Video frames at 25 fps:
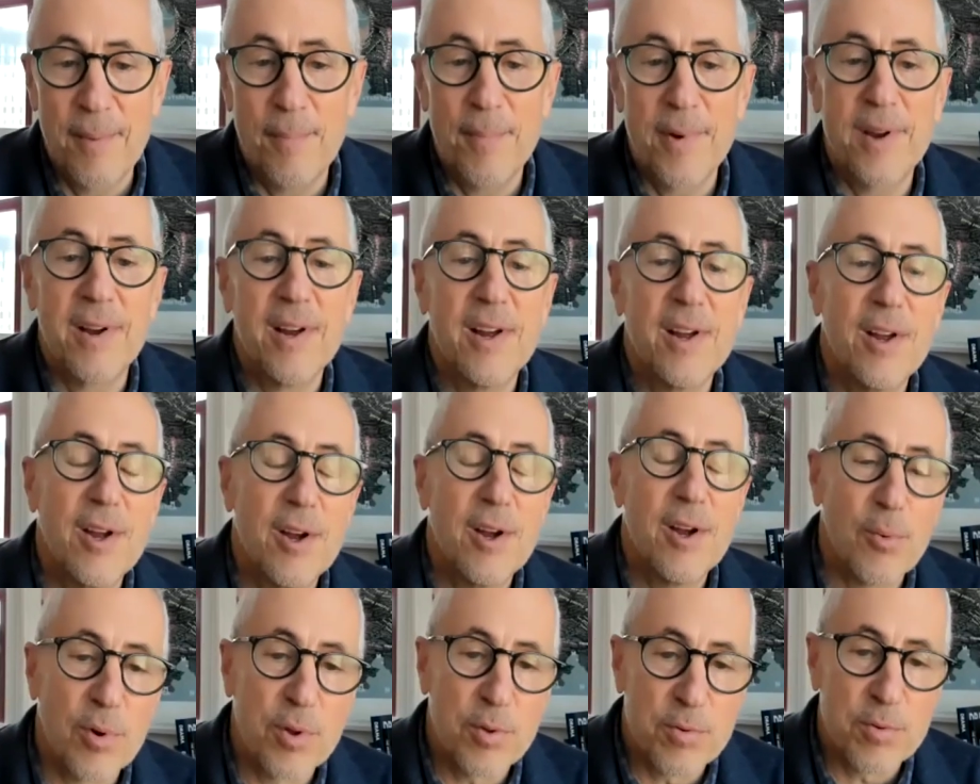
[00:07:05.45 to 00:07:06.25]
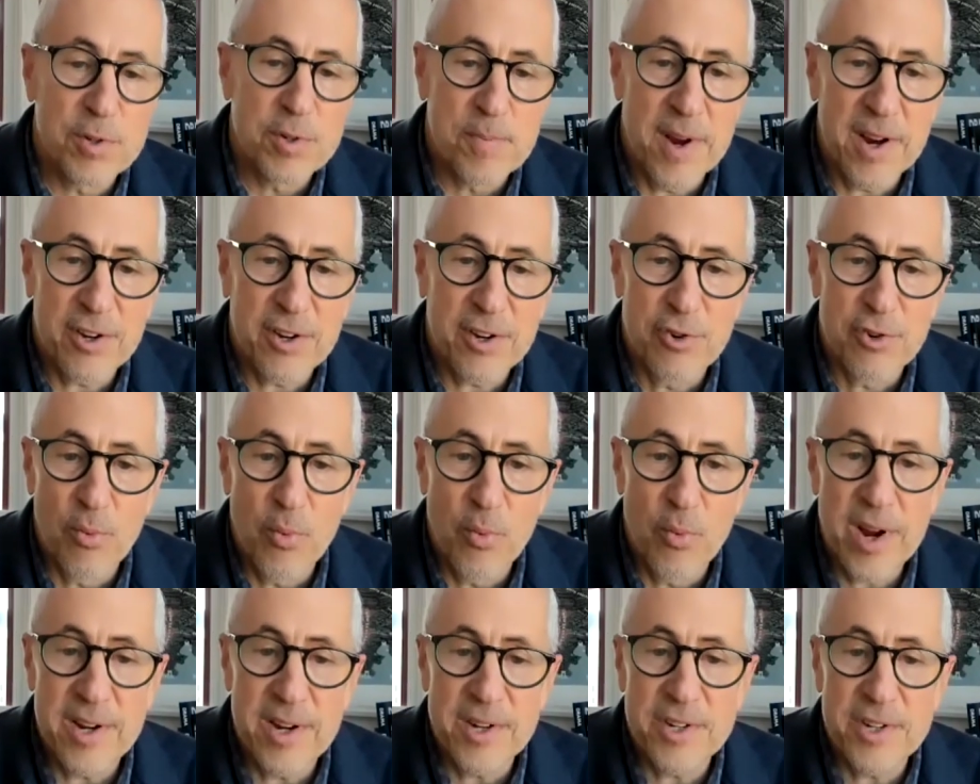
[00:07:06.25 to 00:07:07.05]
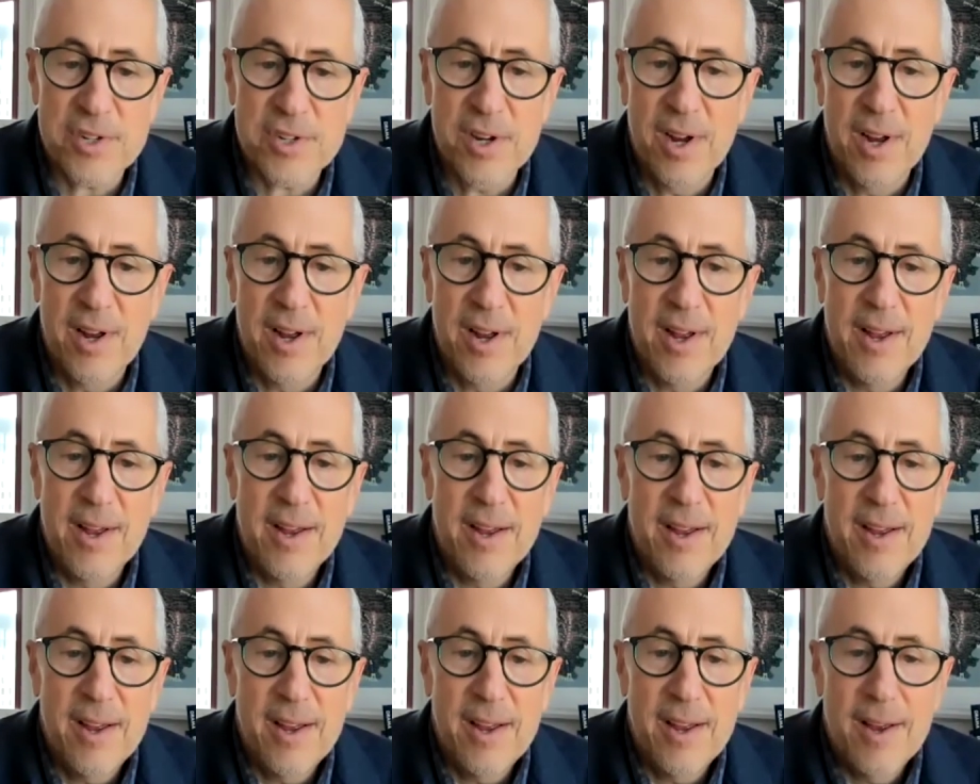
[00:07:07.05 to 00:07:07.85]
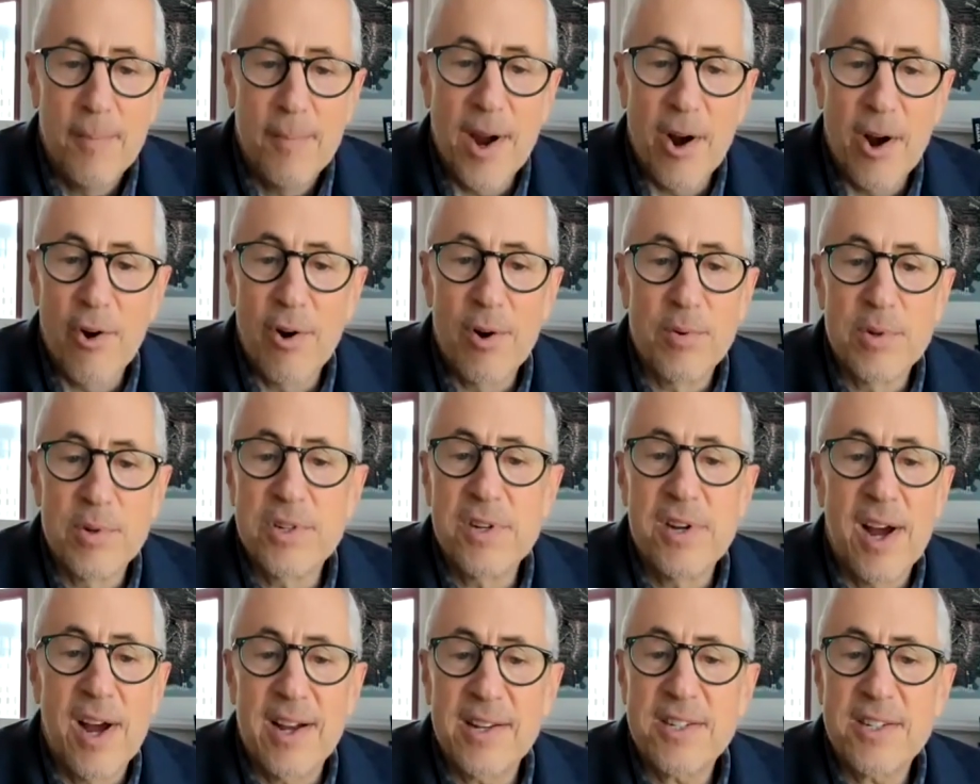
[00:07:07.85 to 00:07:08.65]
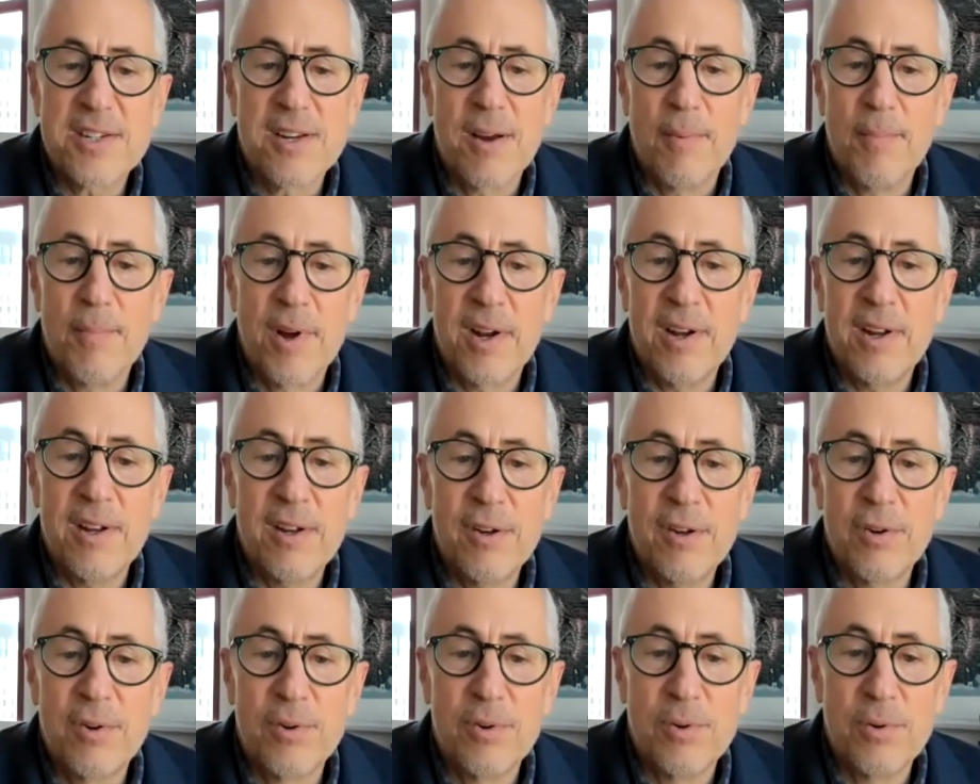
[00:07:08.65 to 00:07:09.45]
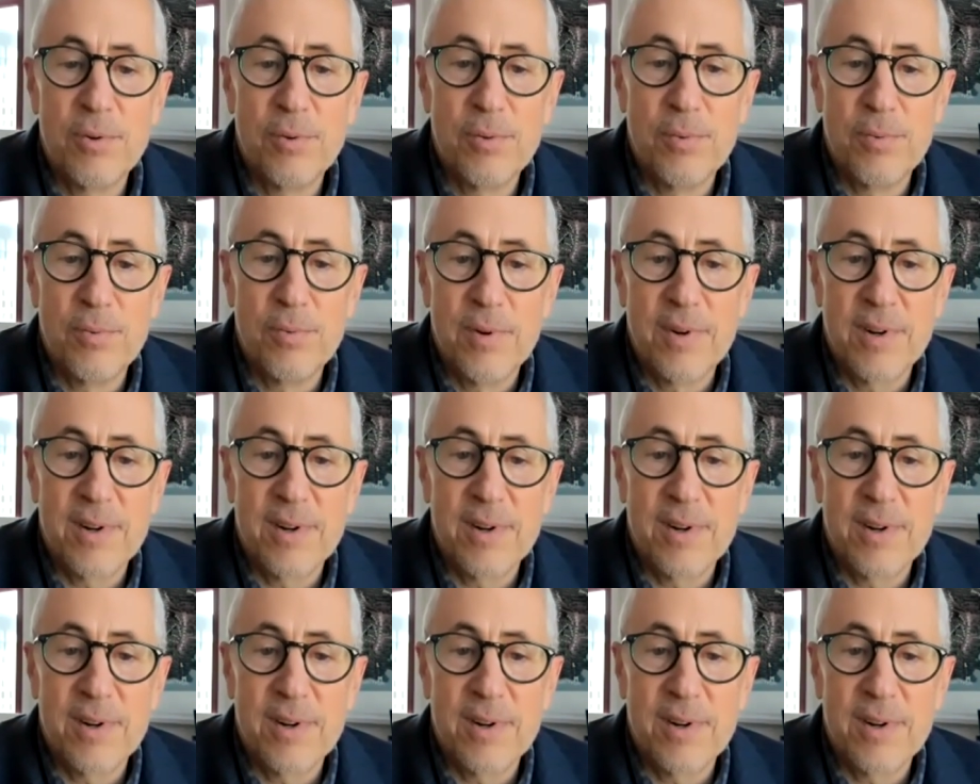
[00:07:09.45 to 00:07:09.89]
But with respect to race, Mary was not somebody who